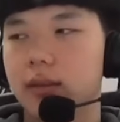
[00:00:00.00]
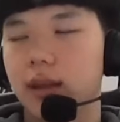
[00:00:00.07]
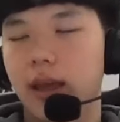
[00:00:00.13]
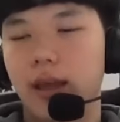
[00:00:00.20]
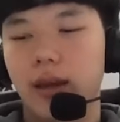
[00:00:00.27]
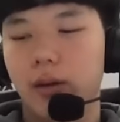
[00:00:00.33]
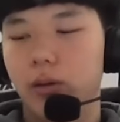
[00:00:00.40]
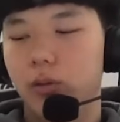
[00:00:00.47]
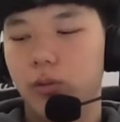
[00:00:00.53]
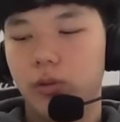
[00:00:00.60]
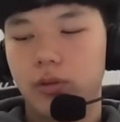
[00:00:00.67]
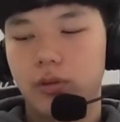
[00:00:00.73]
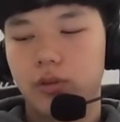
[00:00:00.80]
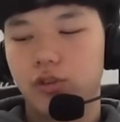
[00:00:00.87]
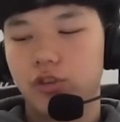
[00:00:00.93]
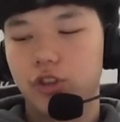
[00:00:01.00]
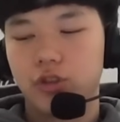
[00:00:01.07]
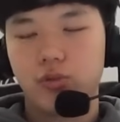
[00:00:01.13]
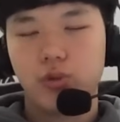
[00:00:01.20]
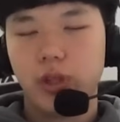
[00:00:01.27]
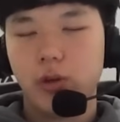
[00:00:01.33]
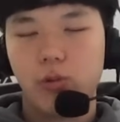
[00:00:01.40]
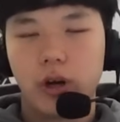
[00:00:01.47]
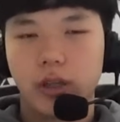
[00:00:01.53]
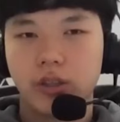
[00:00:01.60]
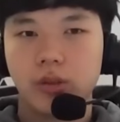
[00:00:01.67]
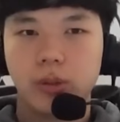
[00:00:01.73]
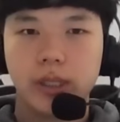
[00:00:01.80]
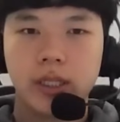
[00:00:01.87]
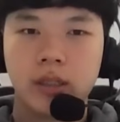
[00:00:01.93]
and just really wanting
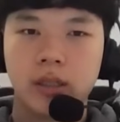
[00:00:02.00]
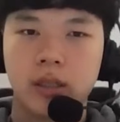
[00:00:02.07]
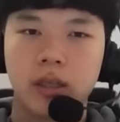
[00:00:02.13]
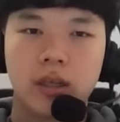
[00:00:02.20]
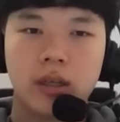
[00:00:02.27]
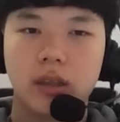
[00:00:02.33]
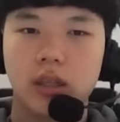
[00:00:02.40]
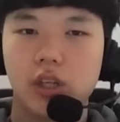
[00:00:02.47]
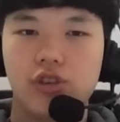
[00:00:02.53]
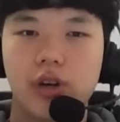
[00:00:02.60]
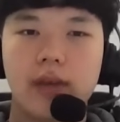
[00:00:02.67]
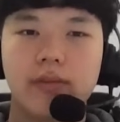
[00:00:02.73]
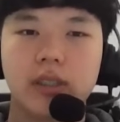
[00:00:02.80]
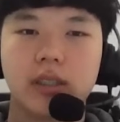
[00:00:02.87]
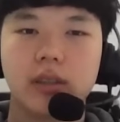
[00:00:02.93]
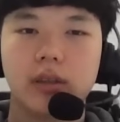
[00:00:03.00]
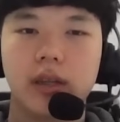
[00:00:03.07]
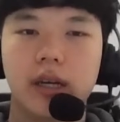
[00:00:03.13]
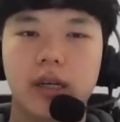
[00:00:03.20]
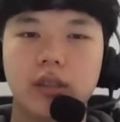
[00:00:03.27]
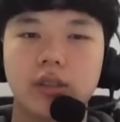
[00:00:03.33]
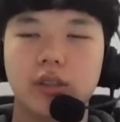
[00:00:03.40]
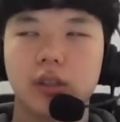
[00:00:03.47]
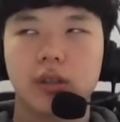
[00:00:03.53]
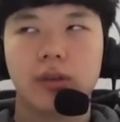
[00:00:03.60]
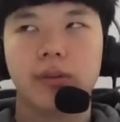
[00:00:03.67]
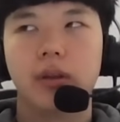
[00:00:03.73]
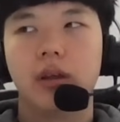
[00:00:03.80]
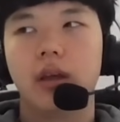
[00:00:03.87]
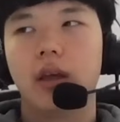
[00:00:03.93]
to win the drive is still there. So
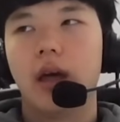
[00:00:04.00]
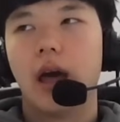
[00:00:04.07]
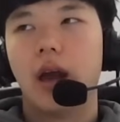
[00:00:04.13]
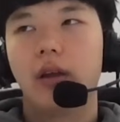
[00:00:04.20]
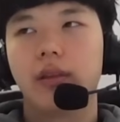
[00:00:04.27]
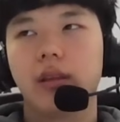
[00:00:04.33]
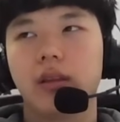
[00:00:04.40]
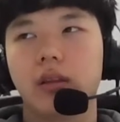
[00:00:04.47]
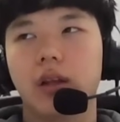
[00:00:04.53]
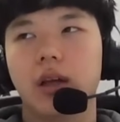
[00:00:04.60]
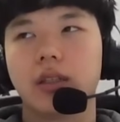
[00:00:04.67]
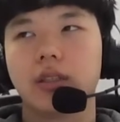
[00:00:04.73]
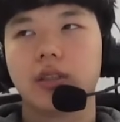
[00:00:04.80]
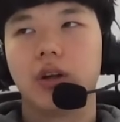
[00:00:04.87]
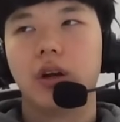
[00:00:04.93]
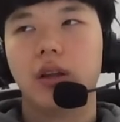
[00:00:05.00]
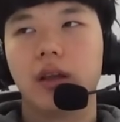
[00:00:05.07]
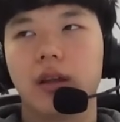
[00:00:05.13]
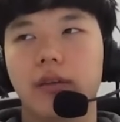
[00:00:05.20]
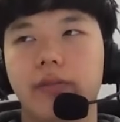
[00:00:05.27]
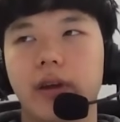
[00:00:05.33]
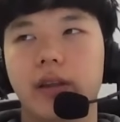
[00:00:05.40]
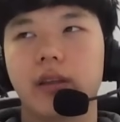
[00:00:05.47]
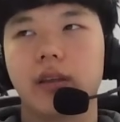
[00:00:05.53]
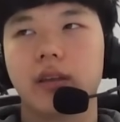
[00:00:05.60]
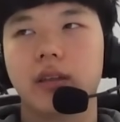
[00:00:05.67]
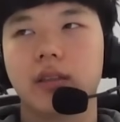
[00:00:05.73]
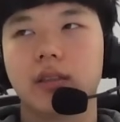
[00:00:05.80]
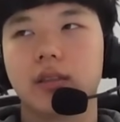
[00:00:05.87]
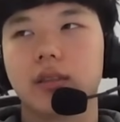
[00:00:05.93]
I don't think the losses are like affecting
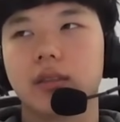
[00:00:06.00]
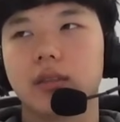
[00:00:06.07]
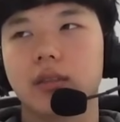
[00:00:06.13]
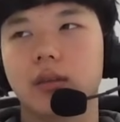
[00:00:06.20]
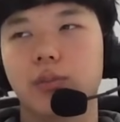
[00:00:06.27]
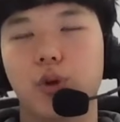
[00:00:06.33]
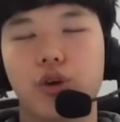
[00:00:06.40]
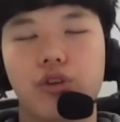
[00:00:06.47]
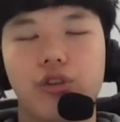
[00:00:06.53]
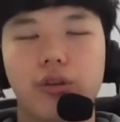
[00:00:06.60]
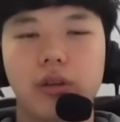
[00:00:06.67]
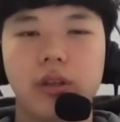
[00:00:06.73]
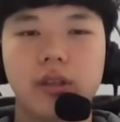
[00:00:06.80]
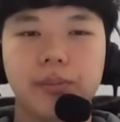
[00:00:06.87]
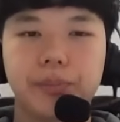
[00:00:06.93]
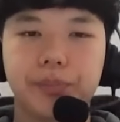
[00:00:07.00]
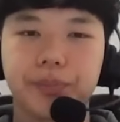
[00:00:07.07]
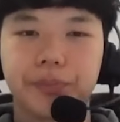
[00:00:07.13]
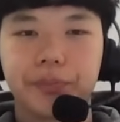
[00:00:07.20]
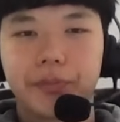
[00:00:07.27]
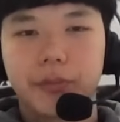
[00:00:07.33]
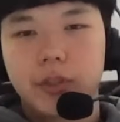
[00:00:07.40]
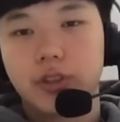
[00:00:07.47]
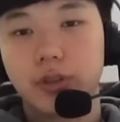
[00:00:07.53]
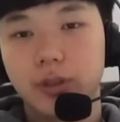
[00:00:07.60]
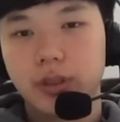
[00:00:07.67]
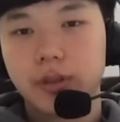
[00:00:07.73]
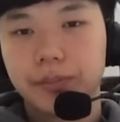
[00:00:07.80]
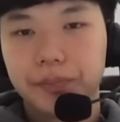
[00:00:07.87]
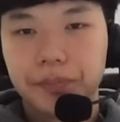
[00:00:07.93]
us emotionally. So yeah.